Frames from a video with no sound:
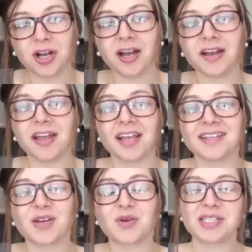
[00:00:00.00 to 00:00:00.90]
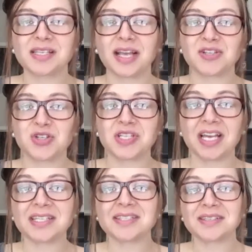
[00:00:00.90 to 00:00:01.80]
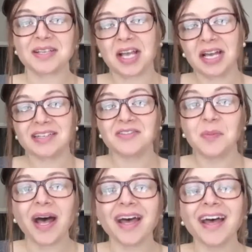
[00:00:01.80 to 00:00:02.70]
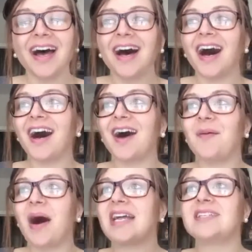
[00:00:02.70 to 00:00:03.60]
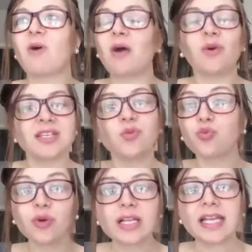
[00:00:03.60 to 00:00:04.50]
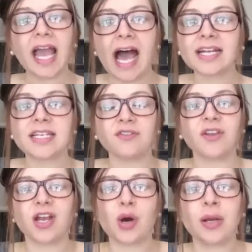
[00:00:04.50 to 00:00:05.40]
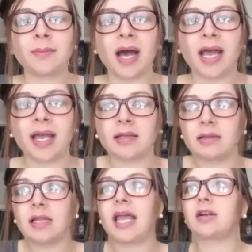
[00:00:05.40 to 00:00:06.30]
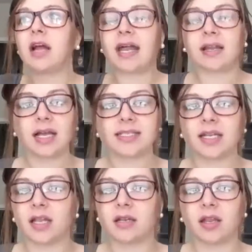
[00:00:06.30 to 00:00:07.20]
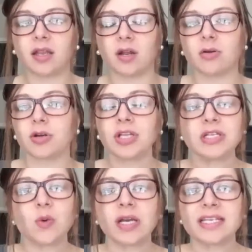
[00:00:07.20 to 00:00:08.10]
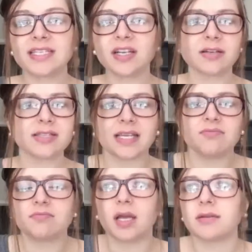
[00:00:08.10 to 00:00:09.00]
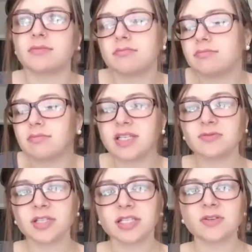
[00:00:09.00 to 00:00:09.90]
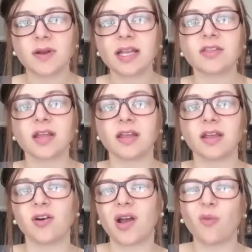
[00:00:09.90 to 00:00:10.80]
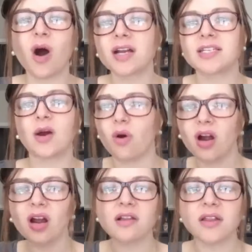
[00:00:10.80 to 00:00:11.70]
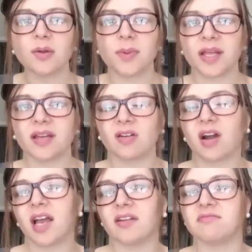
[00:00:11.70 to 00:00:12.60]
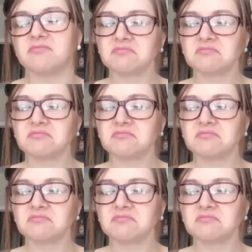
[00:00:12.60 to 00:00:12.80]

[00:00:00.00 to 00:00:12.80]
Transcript: high. I guess that was exercise, kind of. But I wasn't really active, in my later adolescent and, early 20s years. I didn't really do anything. I walked at work a little bit, or I